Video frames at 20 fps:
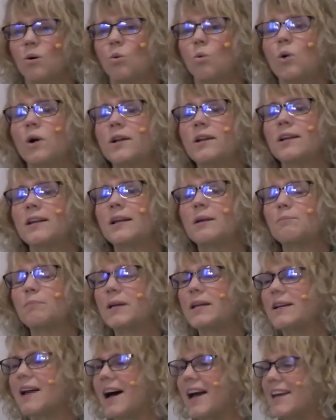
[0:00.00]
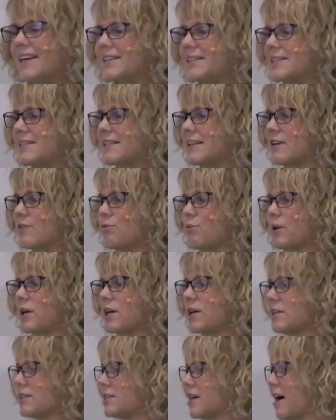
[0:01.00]
Wouldn't it be nice if we
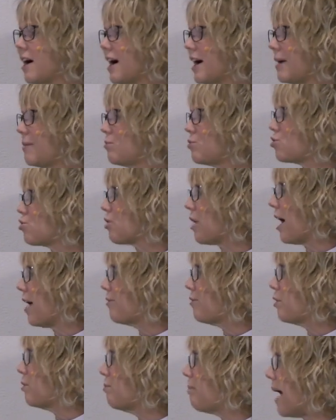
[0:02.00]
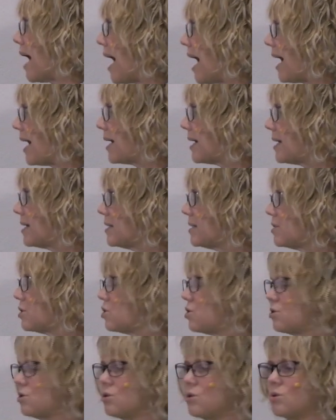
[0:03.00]
could time travel back
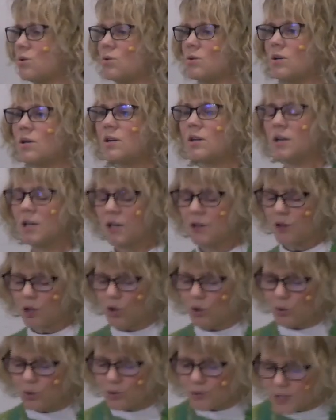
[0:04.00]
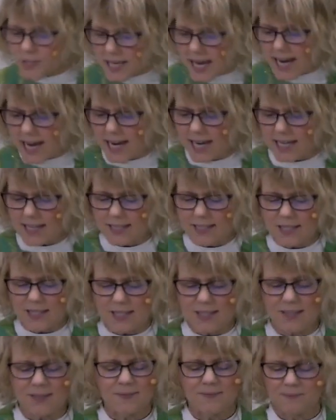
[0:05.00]
to the
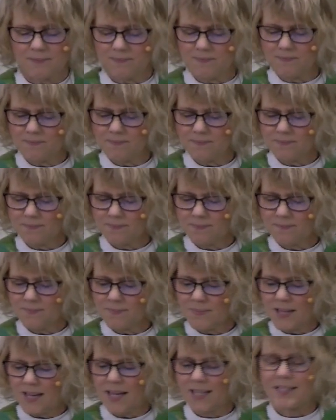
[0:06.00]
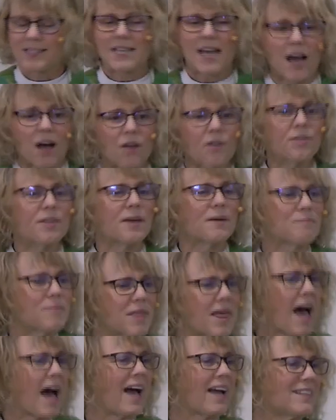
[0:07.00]
Crusades and tell them
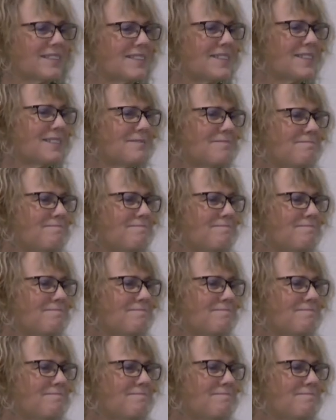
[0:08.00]
that?